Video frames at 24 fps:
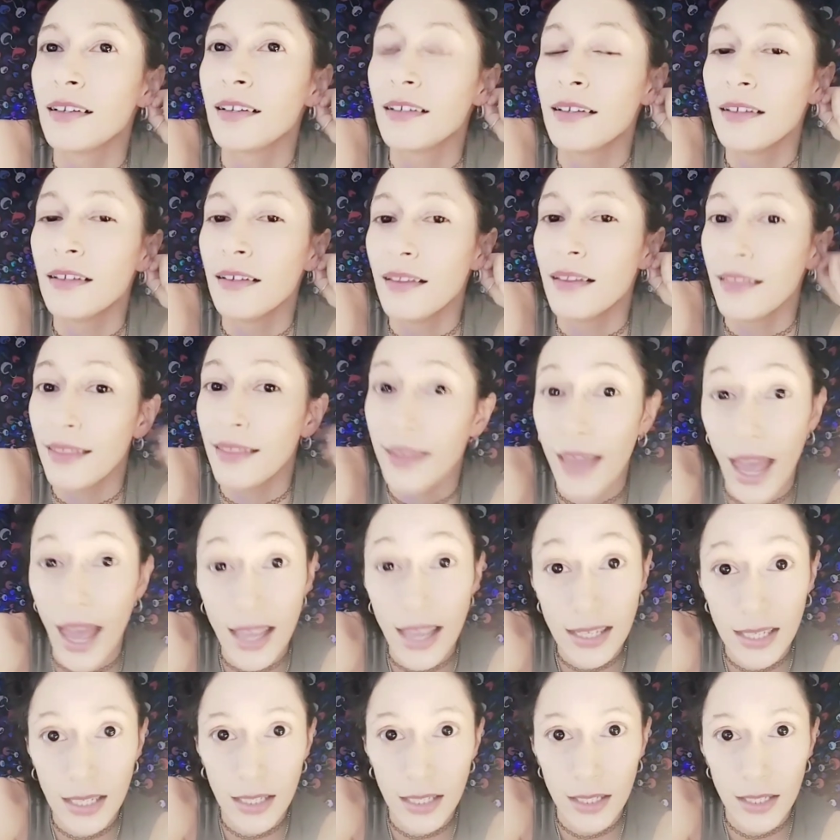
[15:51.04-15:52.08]
the
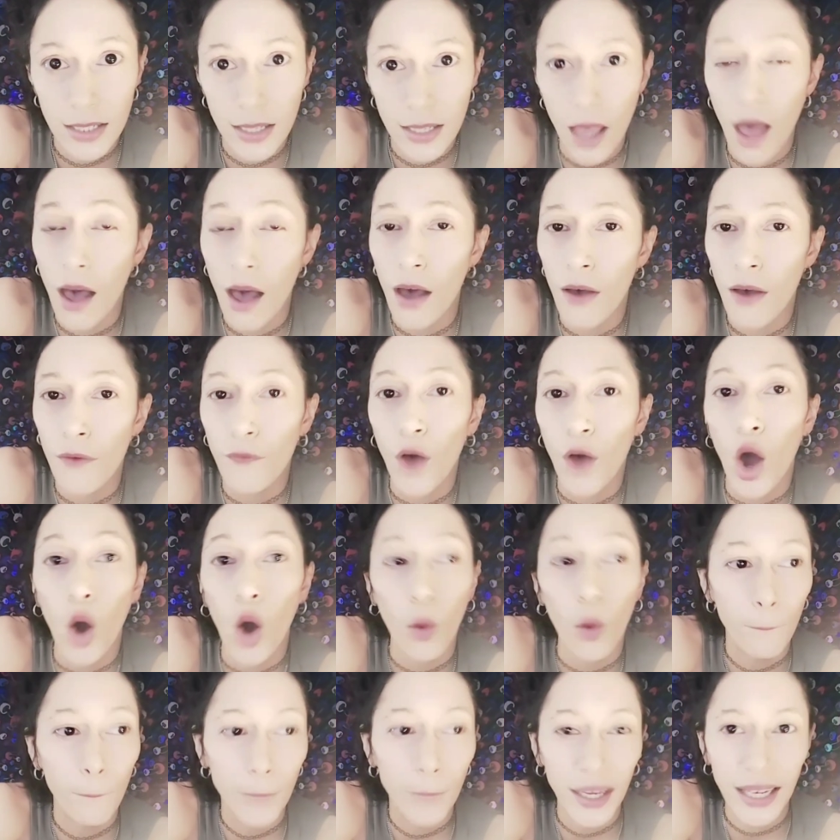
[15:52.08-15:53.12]
essence of
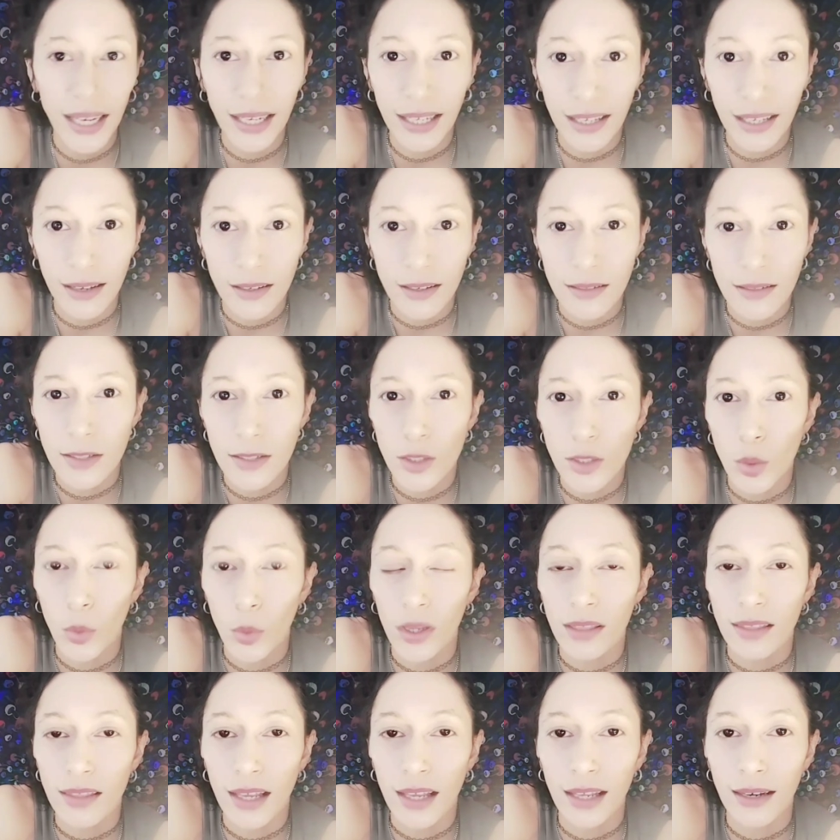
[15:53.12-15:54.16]
obedience
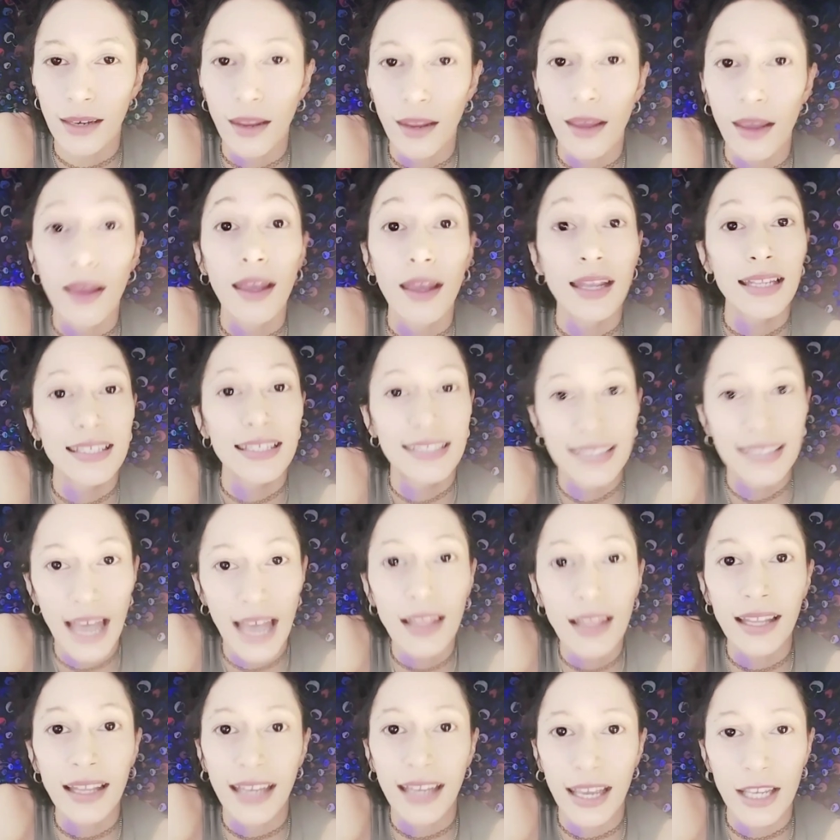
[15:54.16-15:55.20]
within
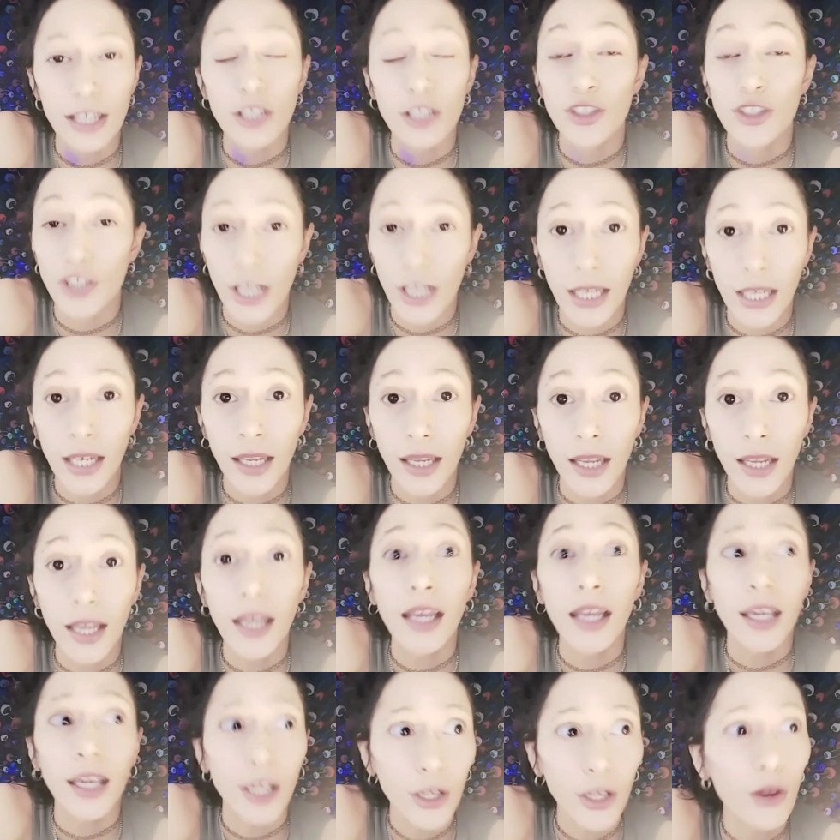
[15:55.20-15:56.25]
delegation.
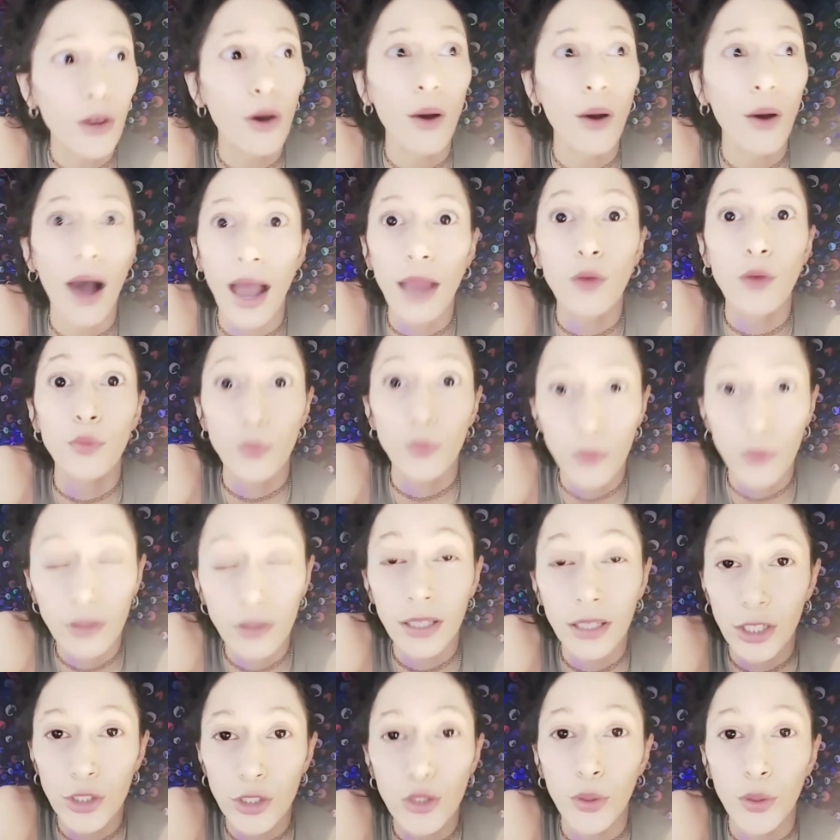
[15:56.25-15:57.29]
You know, I really
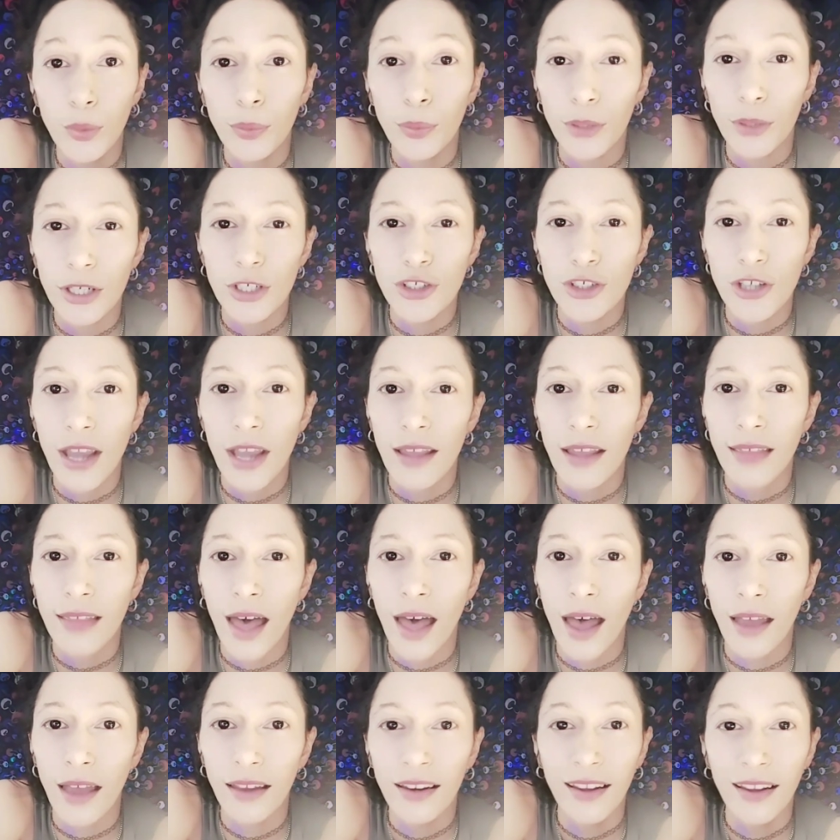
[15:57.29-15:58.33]
do appreciate
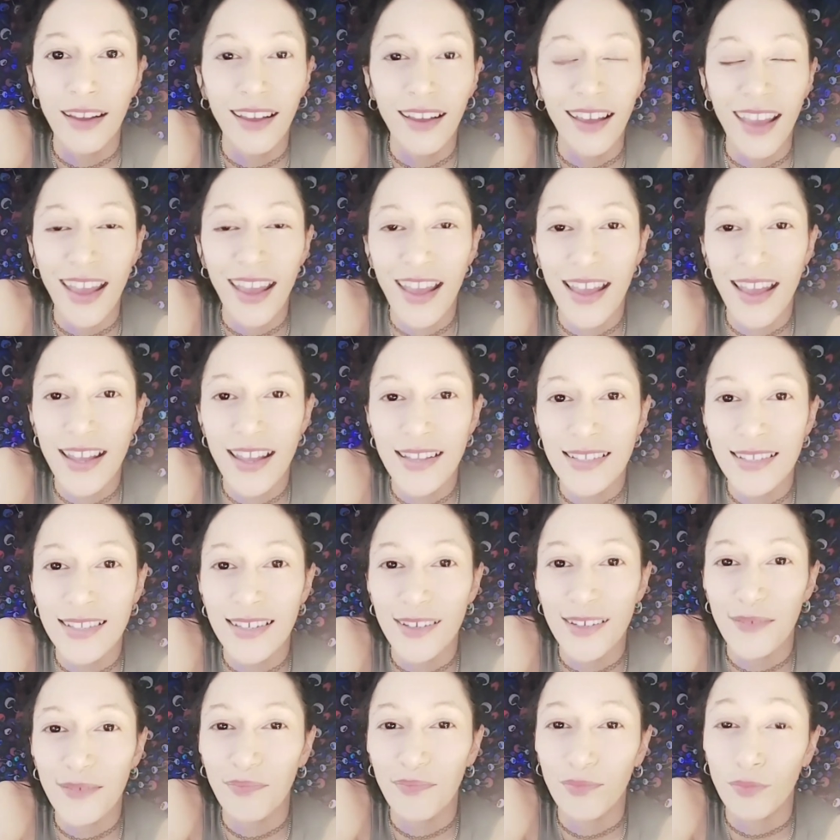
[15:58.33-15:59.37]
that. And
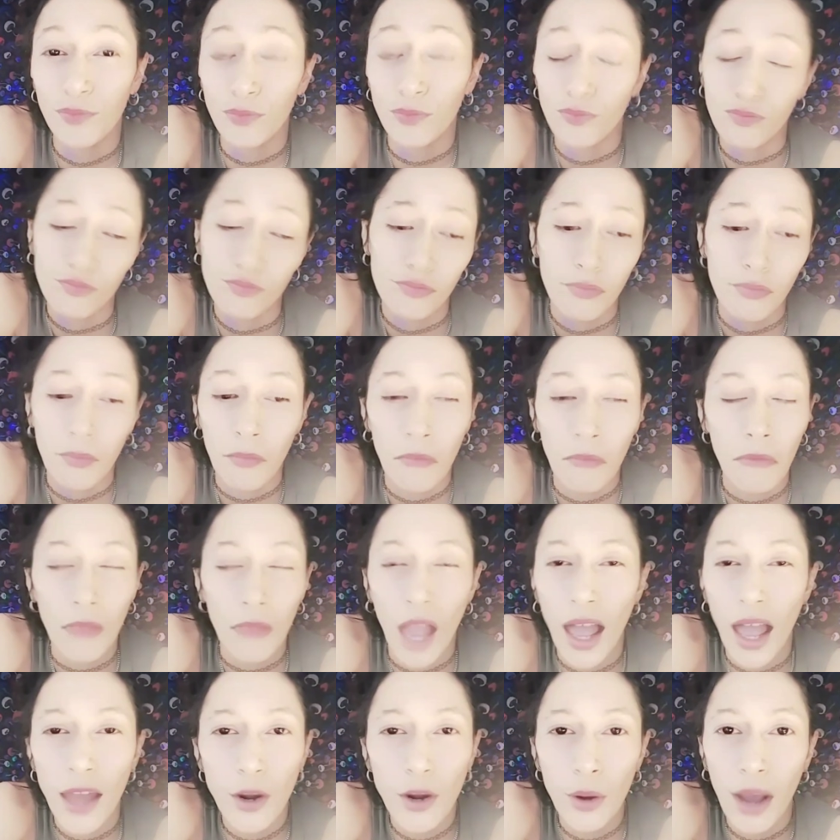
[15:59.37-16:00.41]
I
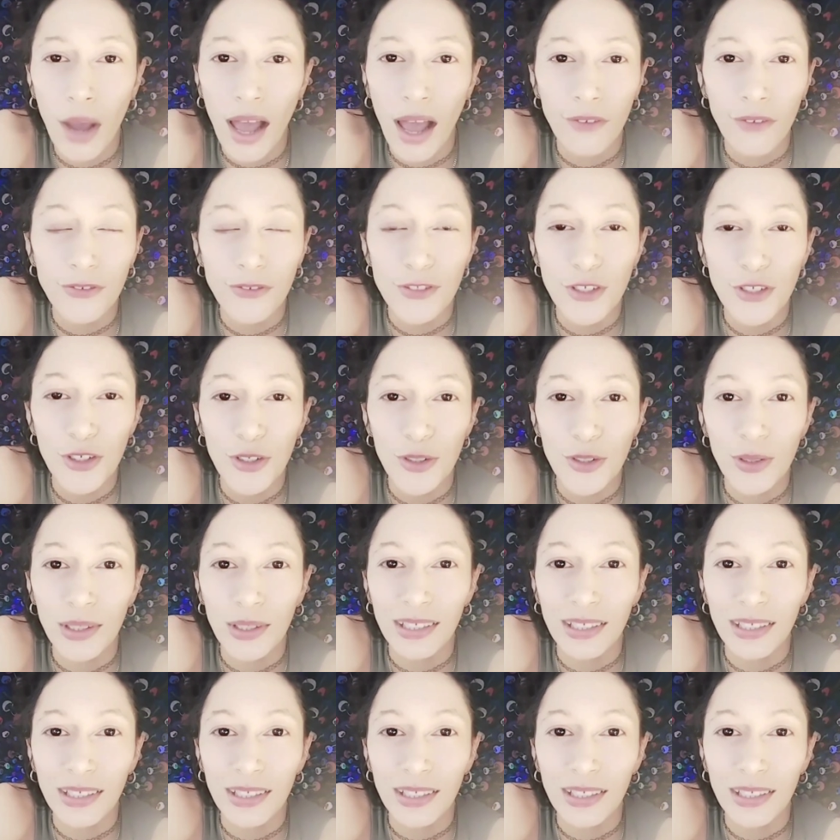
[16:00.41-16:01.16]
don't have to